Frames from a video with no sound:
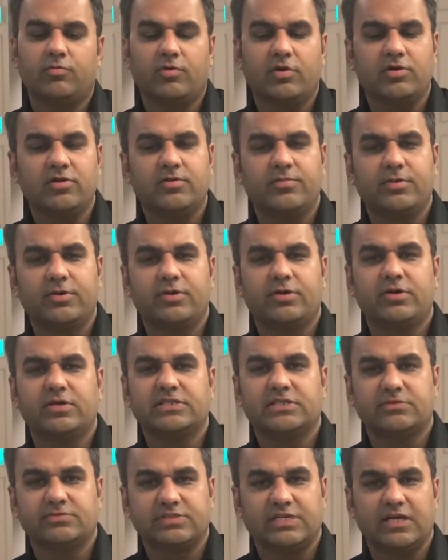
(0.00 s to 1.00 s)
one of the
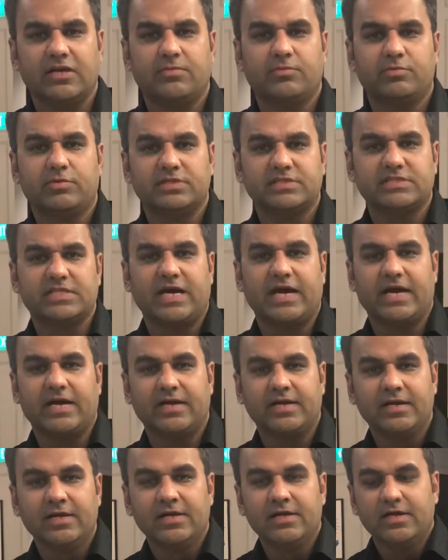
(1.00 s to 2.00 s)
beauties of Singapore is
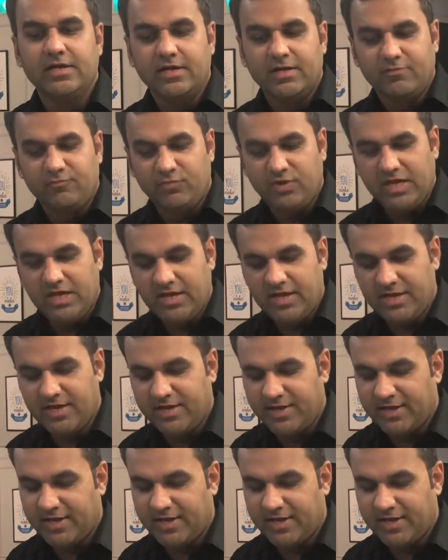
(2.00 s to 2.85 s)
that we